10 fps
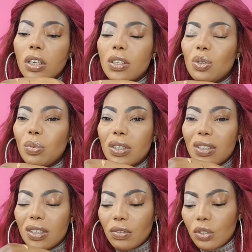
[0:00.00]
Just a
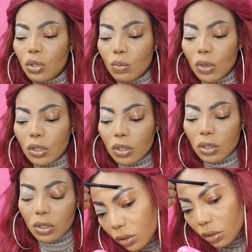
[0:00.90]
little bit. This is even too
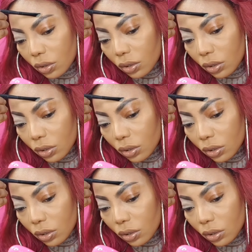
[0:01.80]
much.